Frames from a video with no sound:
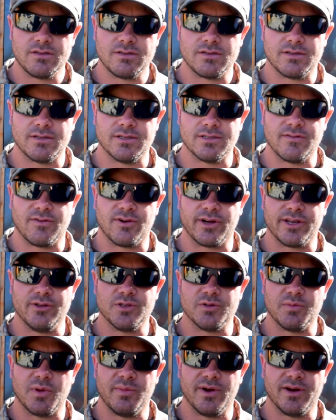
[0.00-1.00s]
because I've already
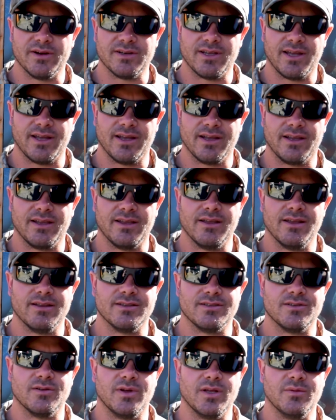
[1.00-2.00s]
used my bear tag, and
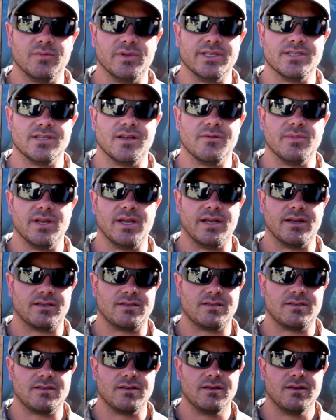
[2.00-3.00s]
so Emily's up
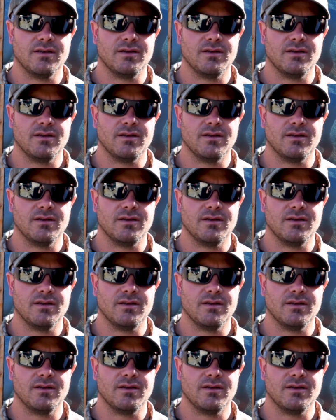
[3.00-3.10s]
next.